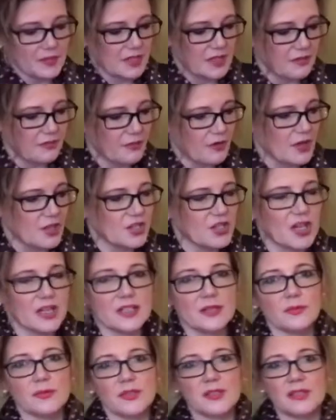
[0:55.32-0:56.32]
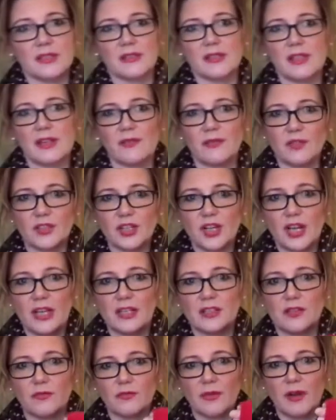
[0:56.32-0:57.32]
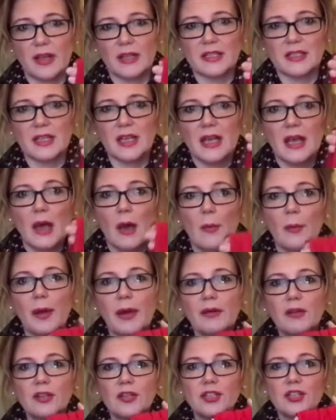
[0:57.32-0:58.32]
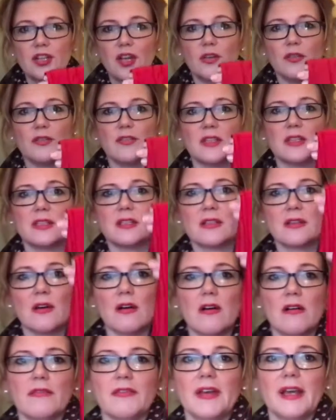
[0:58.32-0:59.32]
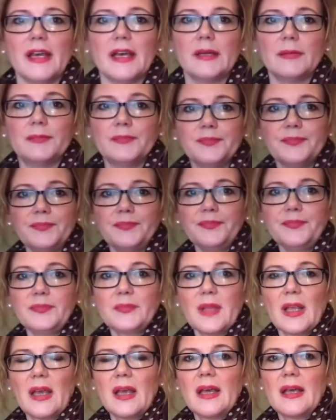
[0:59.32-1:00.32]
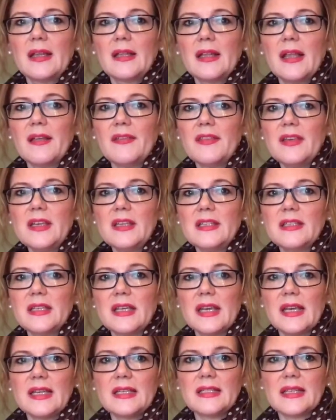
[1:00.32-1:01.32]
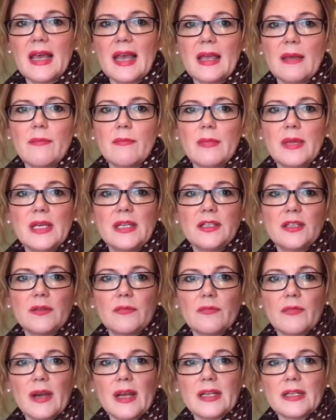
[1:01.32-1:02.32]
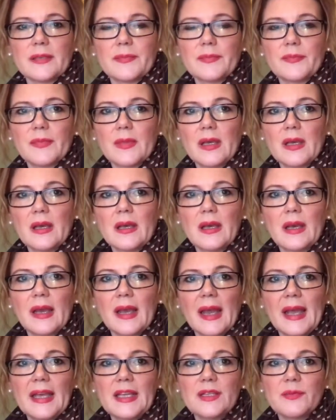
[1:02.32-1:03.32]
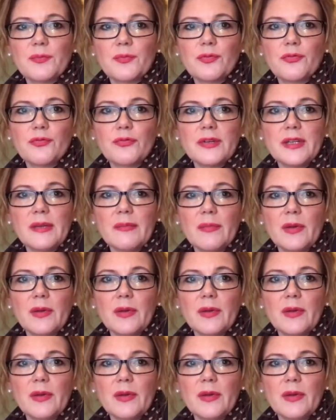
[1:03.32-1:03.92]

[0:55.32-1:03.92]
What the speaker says: differentiating between different shades of reds. But I'm going to show you this scarf here. Now this is a medium red. It's pretty